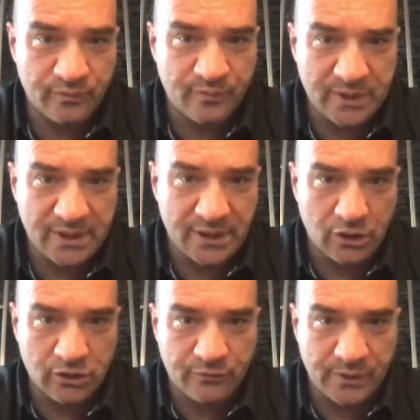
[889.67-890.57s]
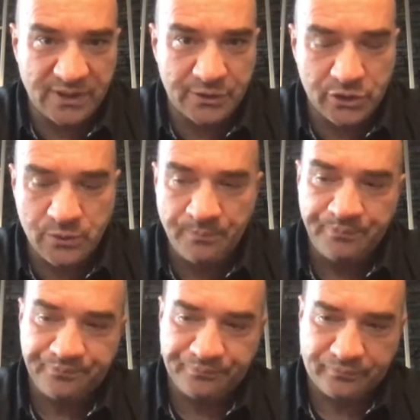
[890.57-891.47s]
We did a lot of research
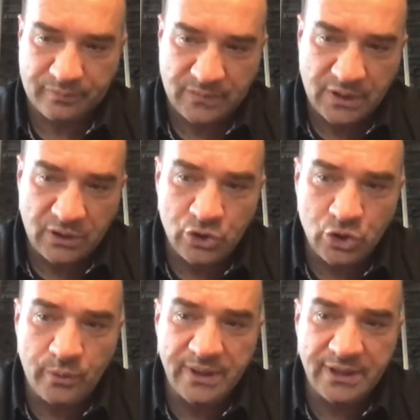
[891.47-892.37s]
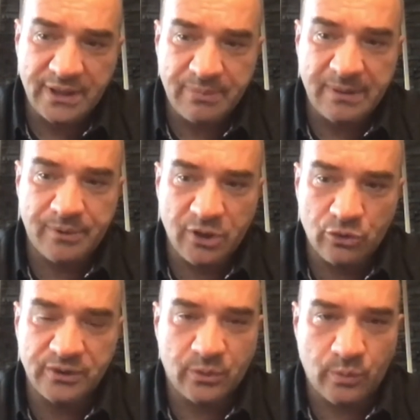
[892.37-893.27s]
showing that people
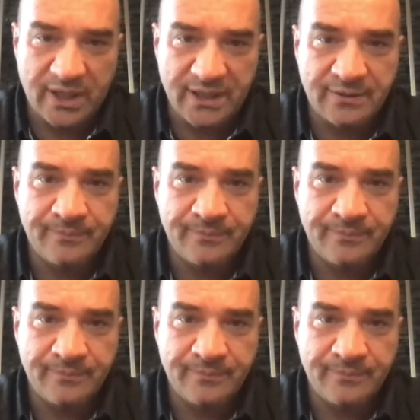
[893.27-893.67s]
losing weight